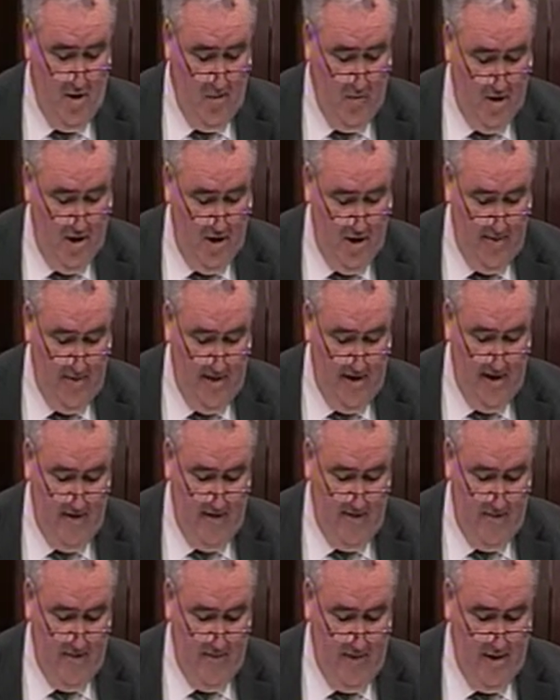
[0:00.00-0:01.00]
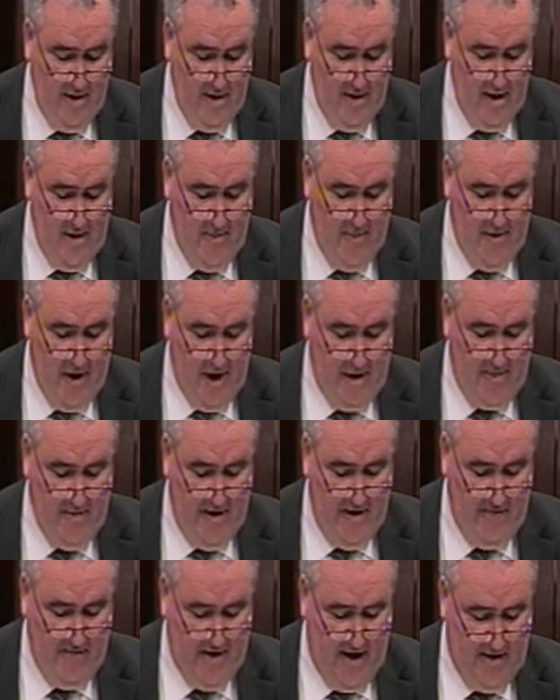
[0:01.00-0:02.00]
We in the Labour Party
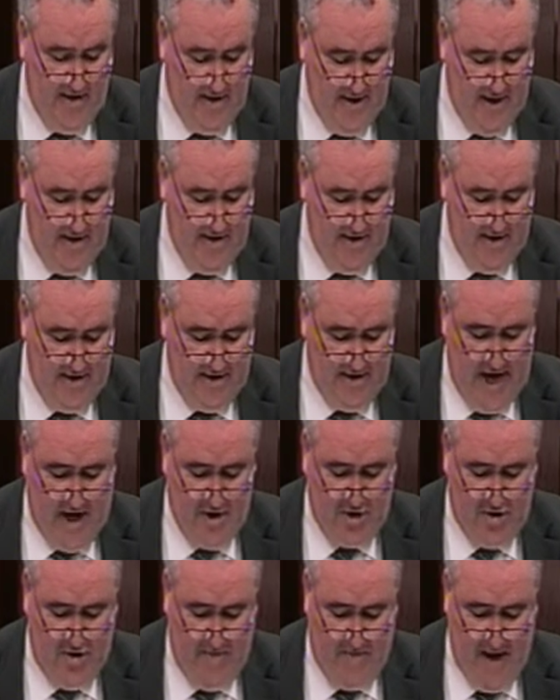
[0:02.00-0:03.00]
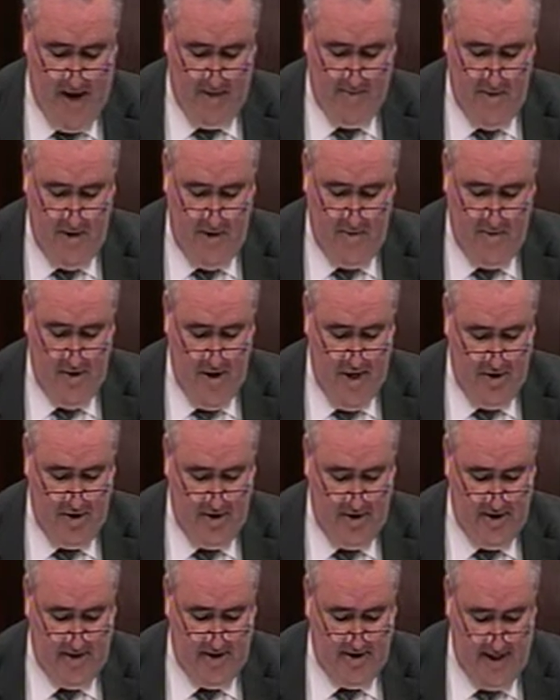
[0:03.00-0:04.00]
believe that a decent statutory-backed minimum wage
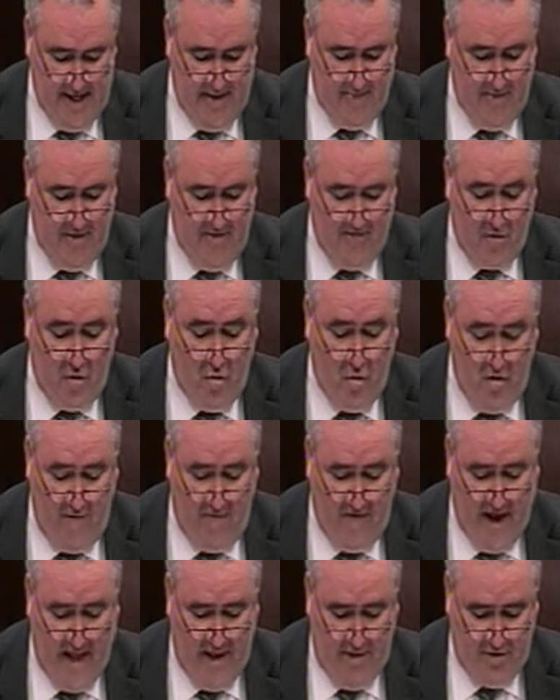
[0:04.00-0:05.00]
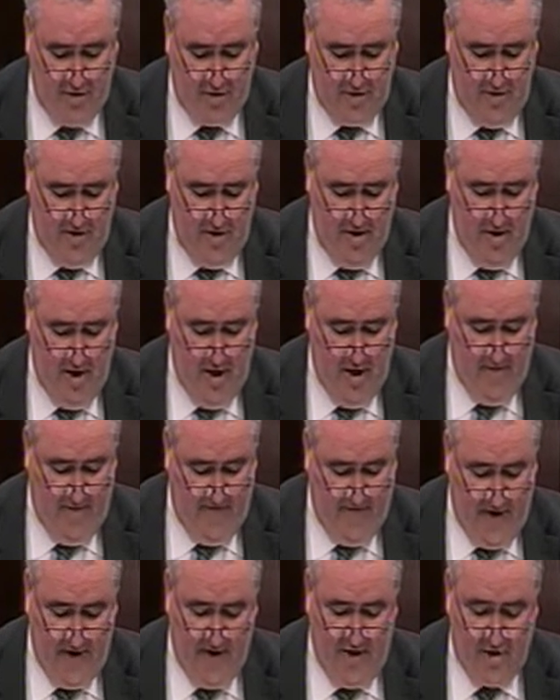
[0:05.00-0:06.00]
is a statement of core values,
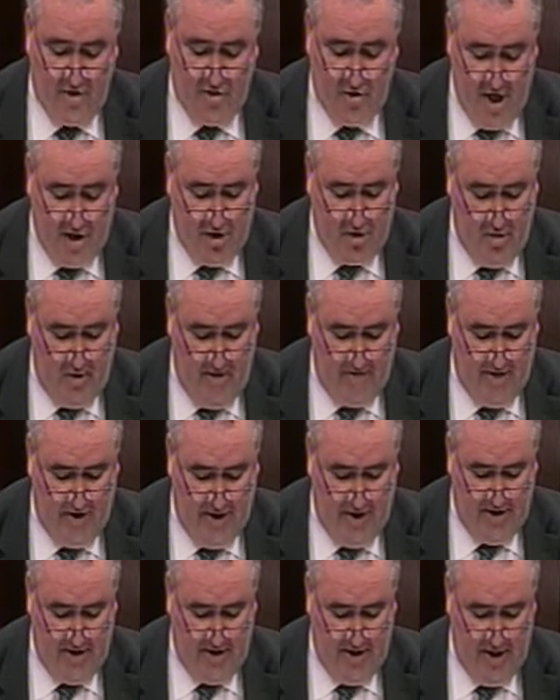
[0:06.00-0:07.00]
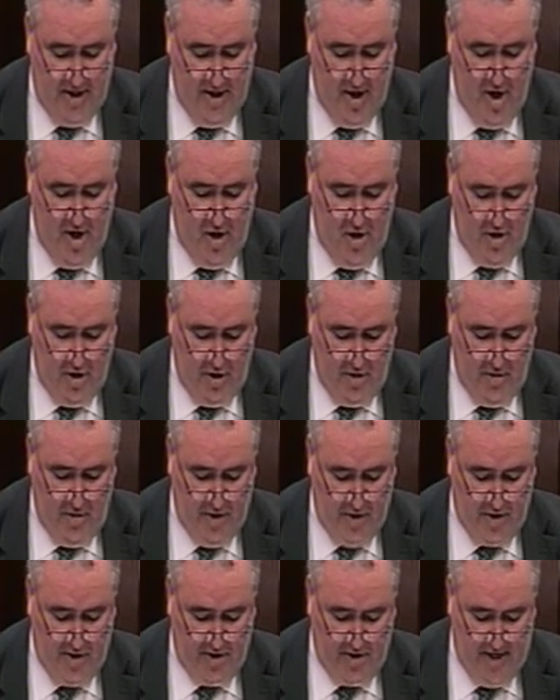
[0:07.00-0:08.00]
providing a threshold of decency under
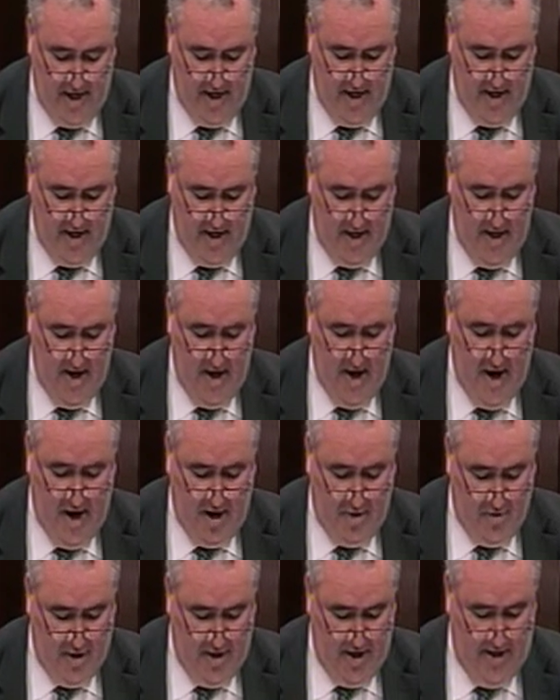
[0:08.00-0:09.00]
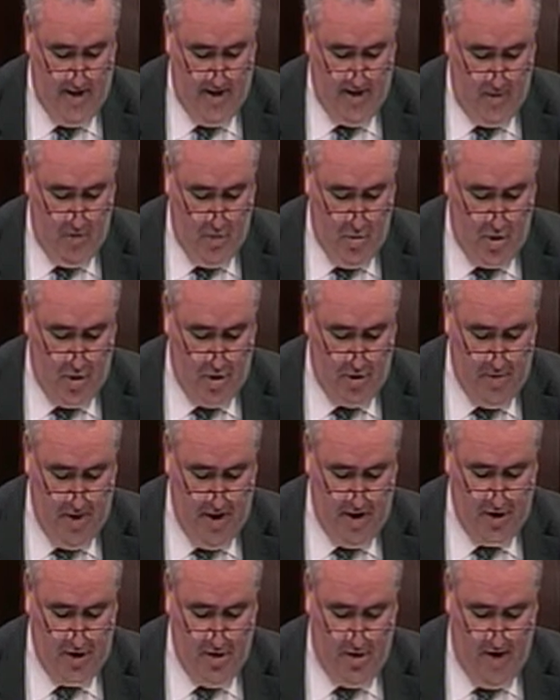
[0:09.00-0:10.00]
which society agrees that workers'
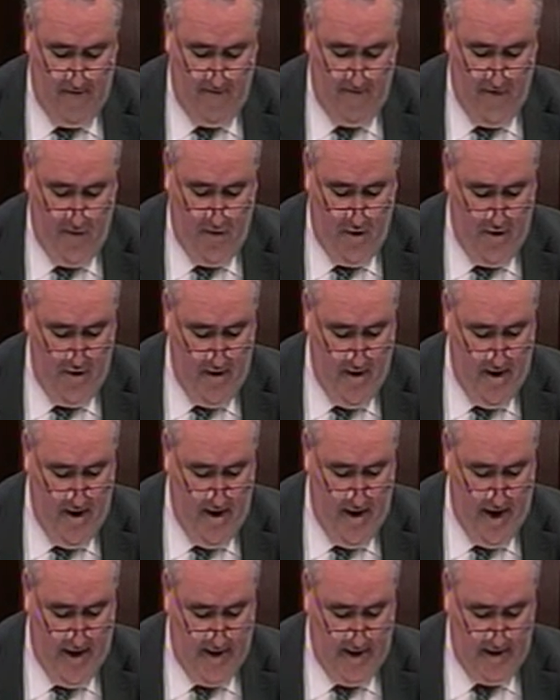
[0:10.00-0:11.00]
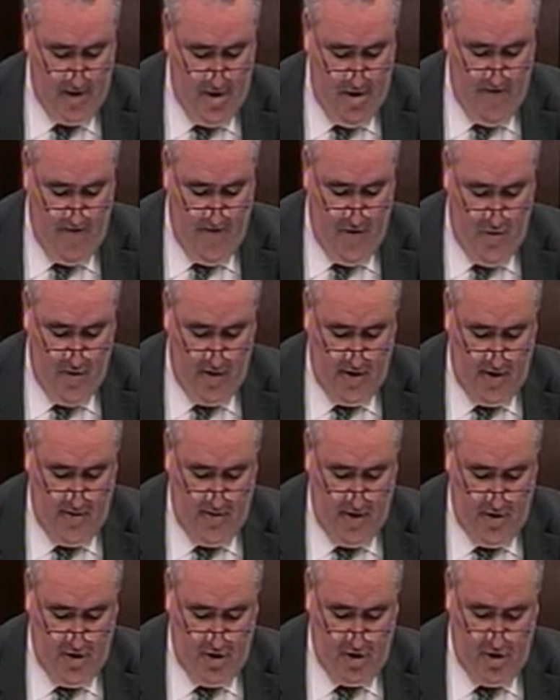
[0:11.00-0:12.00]
wages should not fall. And it's our view that the
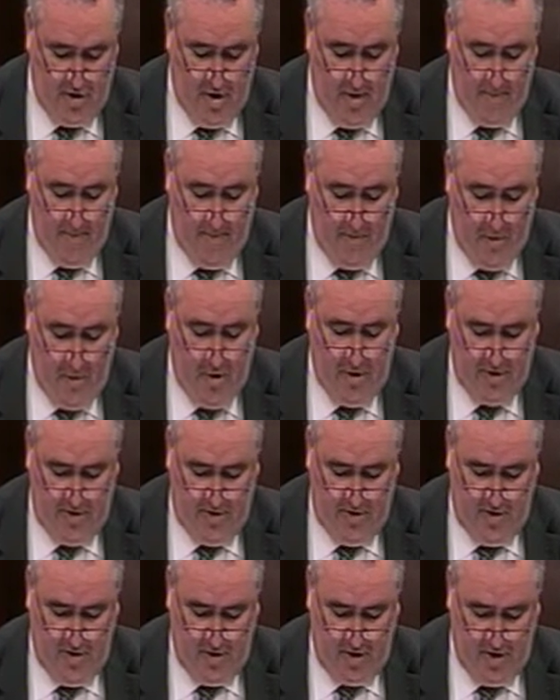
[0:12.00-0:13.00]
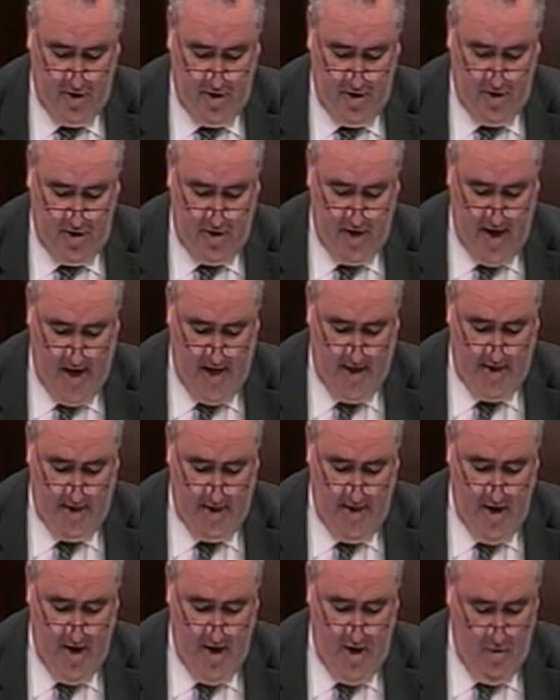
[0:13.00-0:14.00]
reduction or proposed reduction here tonight
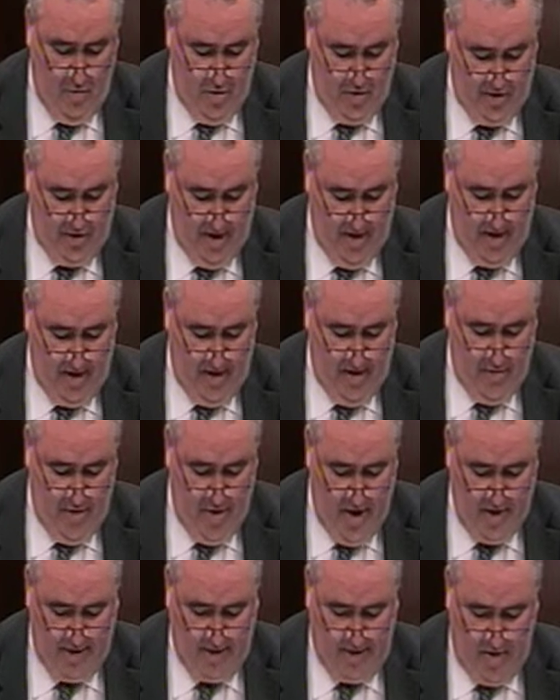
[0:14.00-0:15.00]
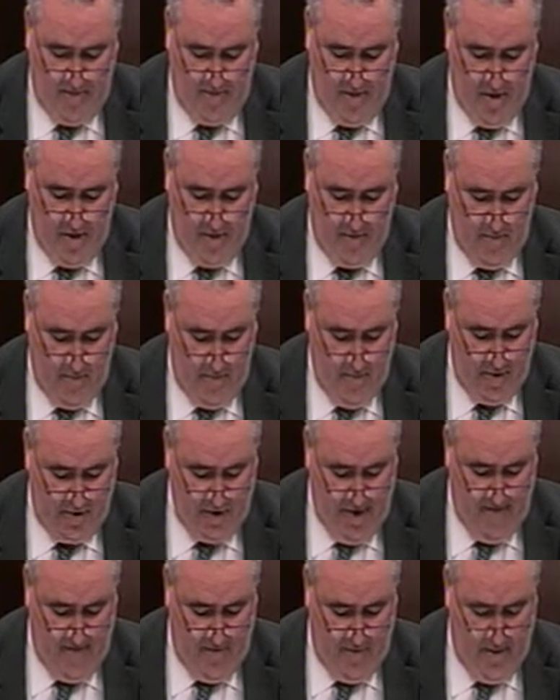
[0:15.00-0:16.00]
would signal a race to the bottom in which
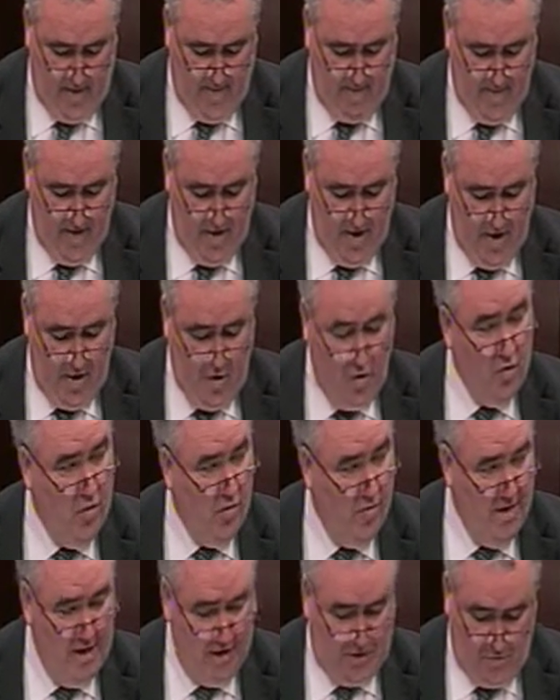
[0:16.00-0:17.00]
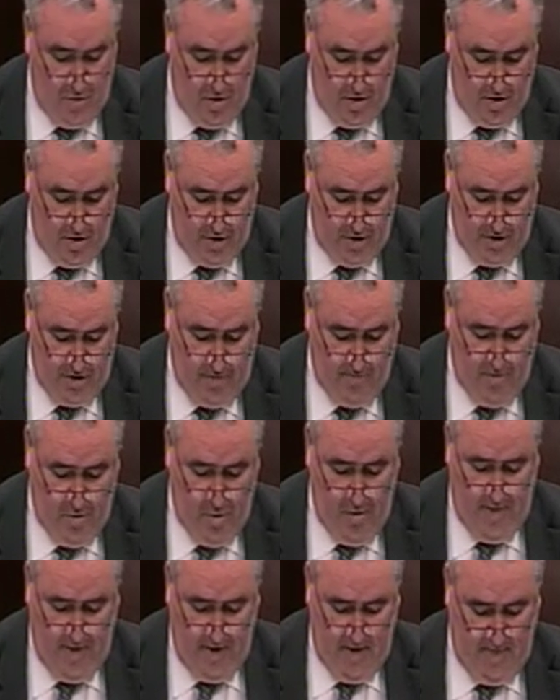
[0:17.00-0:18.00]
everyone, low-wage workers,
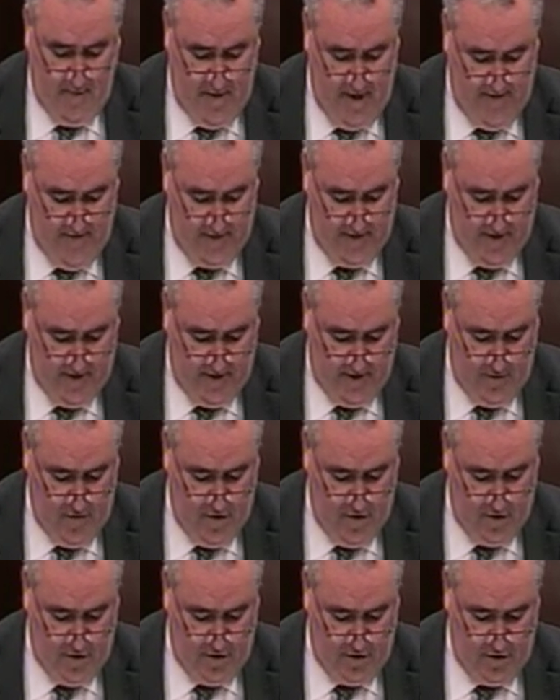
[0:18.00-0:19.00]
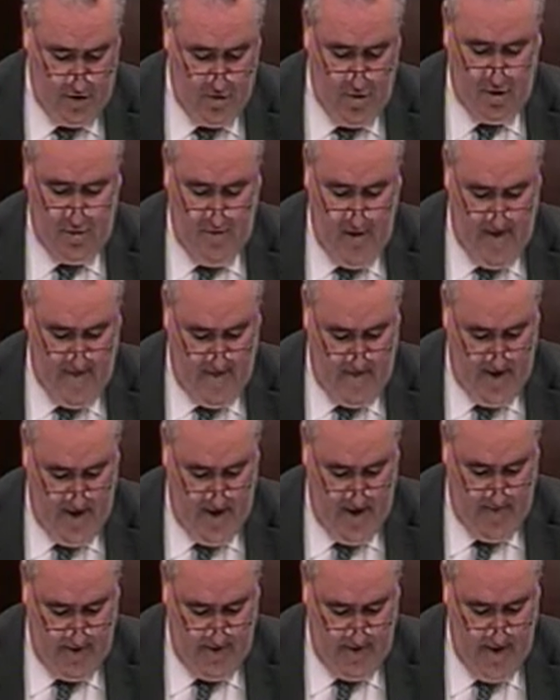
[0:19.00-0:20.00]
public and private sector workers, social welfare
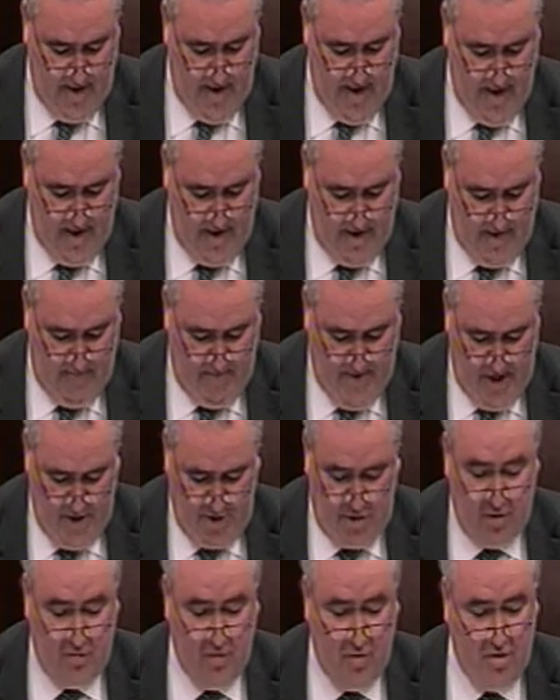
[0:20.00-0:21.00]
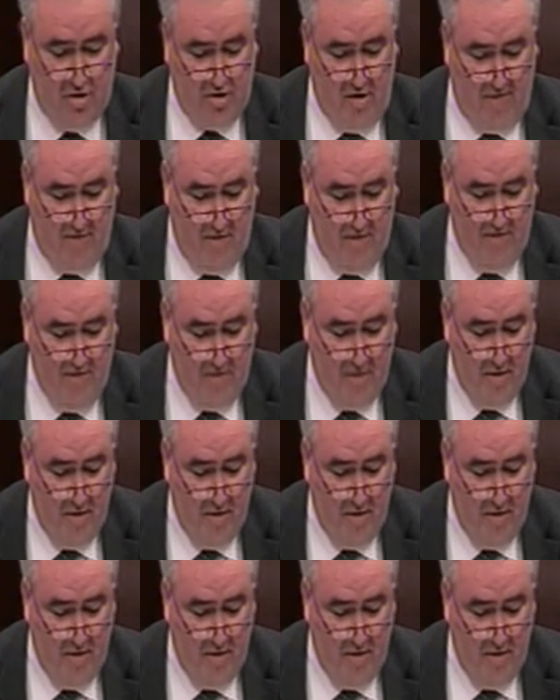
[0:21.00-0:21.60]
claimants and indeed pensioners would suffer.